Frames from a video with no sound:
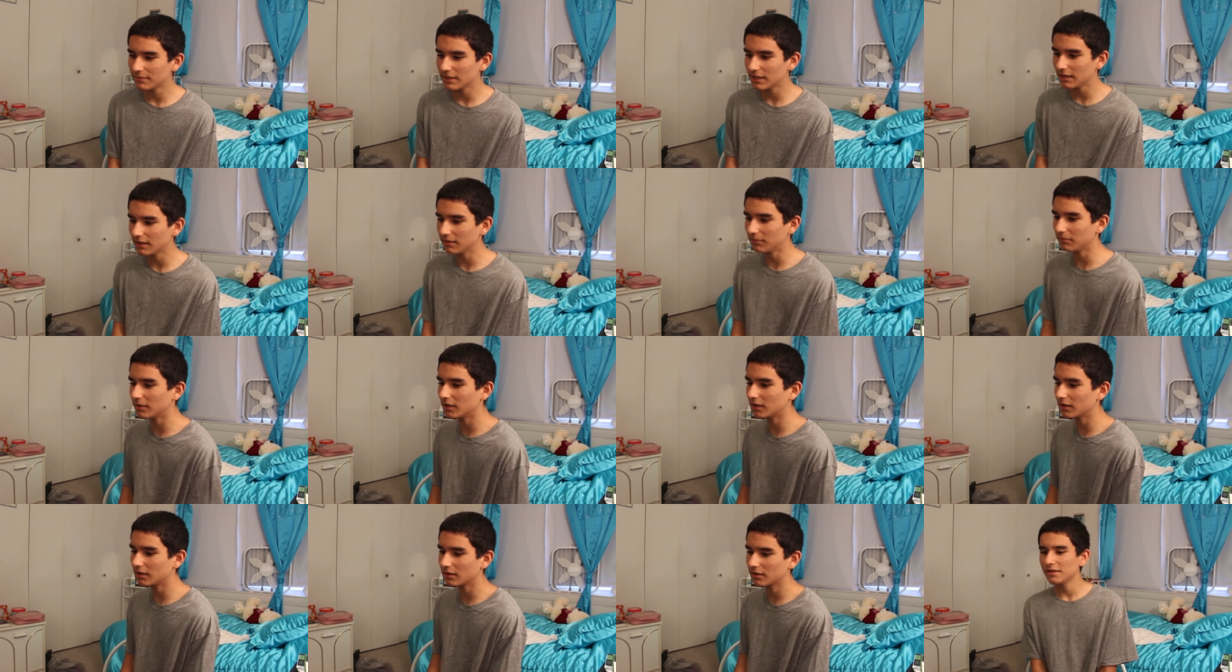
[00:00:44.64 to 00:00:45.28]

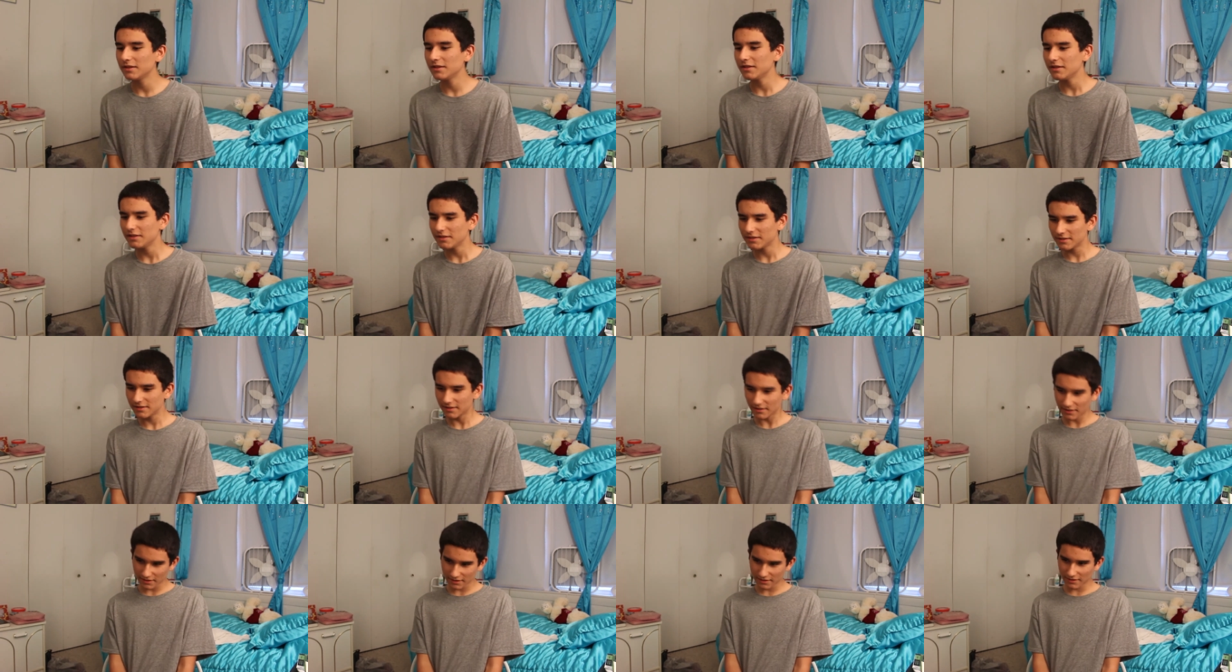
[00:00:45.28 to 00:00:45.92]
meme.
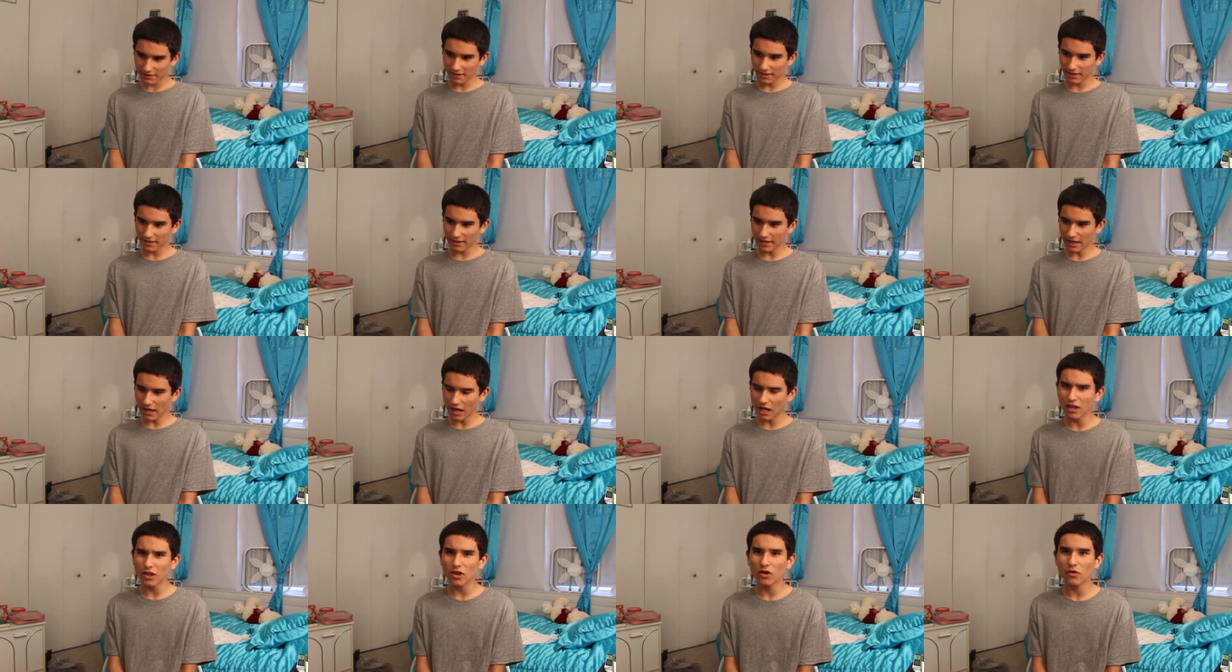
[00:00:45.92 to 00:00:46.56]
This is the
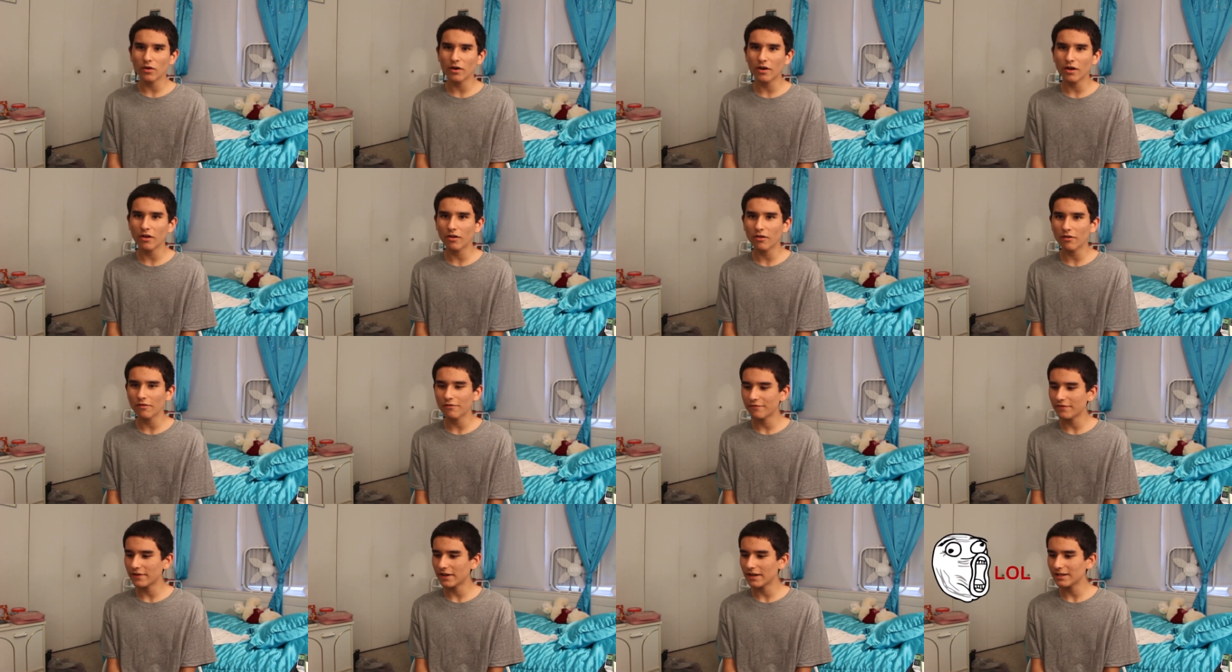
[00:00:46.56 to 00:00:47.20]

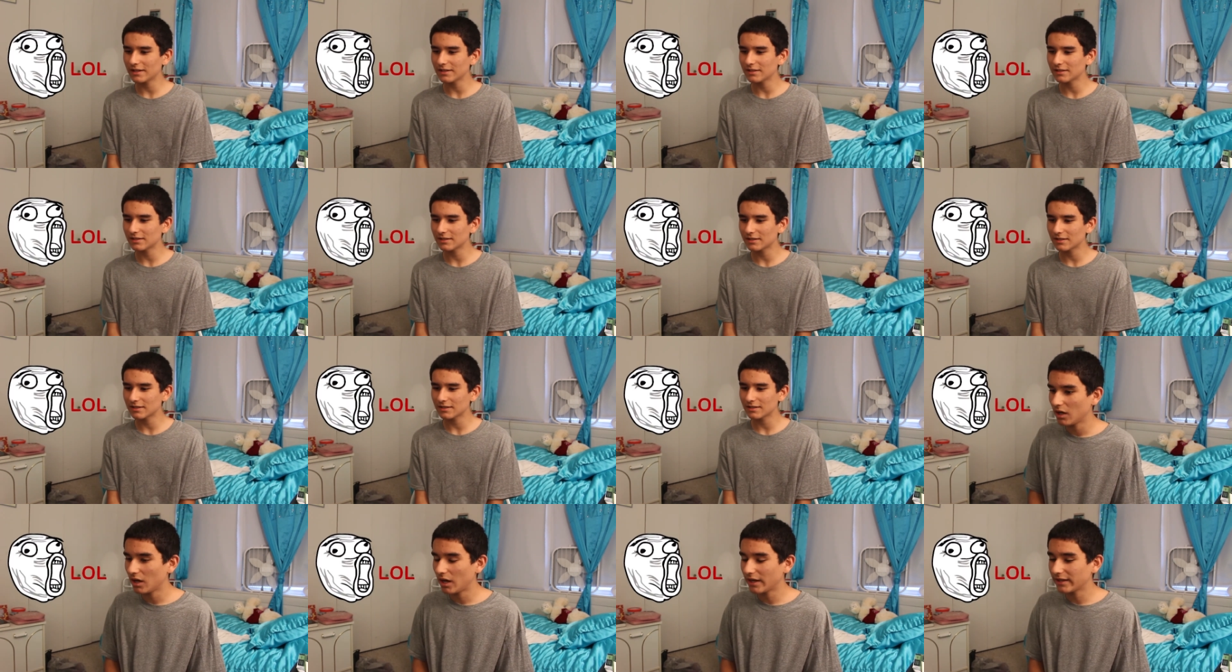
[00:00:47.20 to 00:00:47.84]
LOL
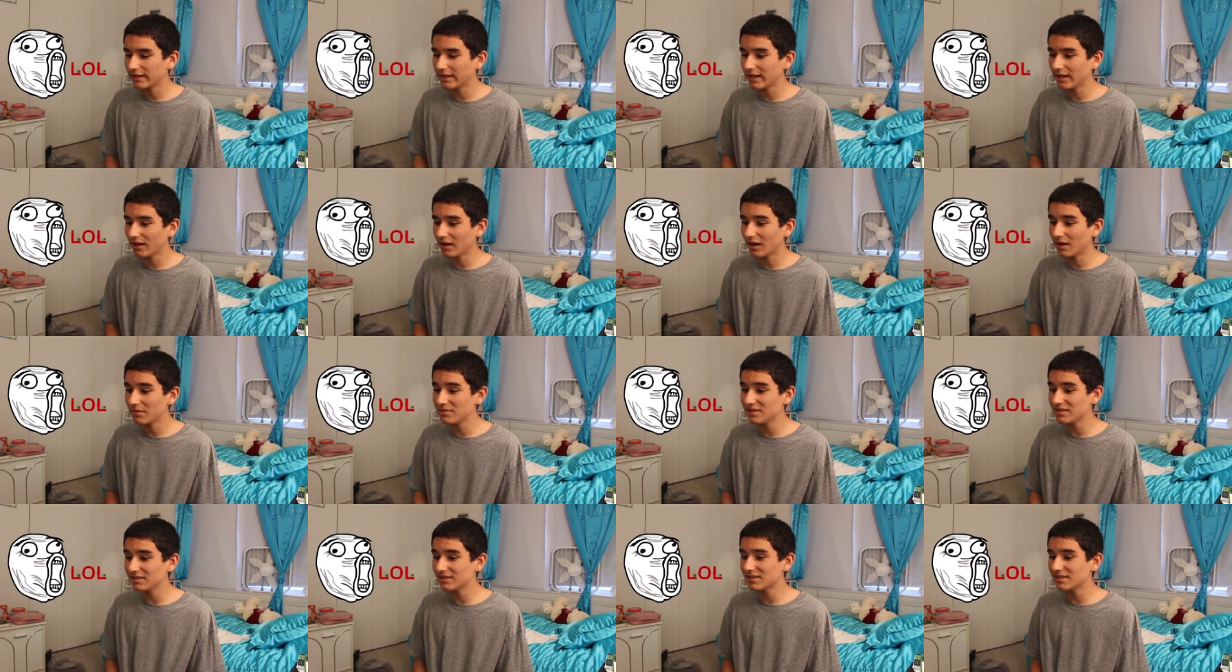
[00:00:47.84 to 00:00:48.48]
face. I can't, I
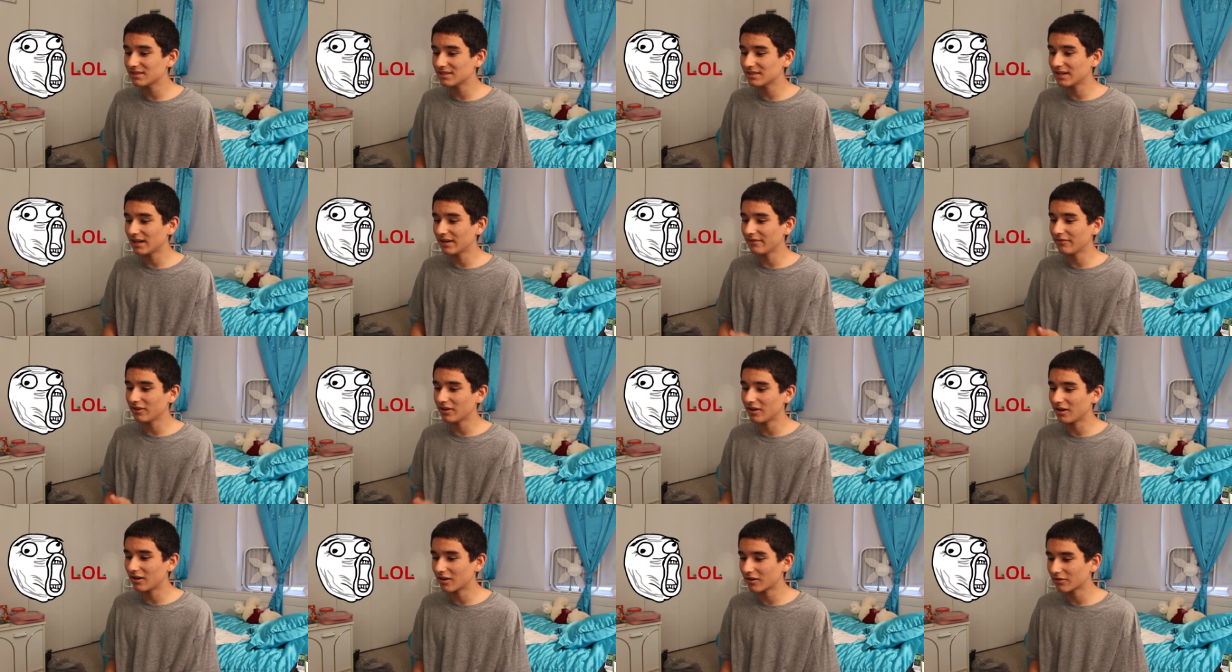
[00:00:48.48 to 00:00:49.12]
mean, this is kind of
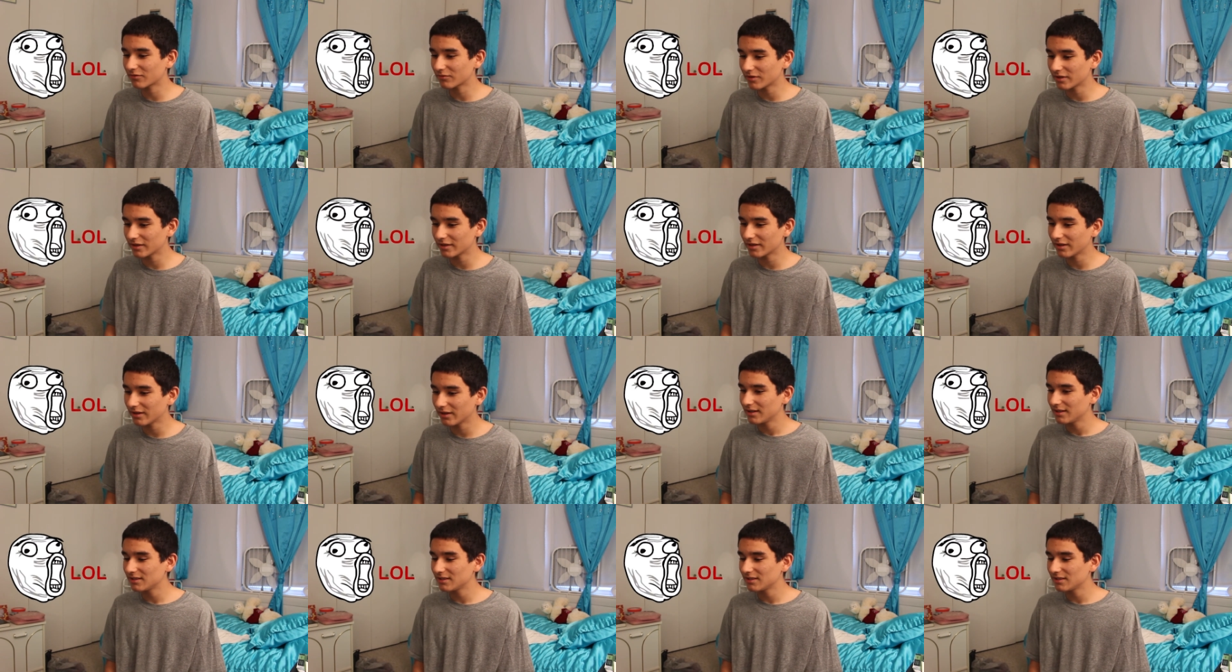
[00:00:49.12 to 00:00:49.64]
a hard one.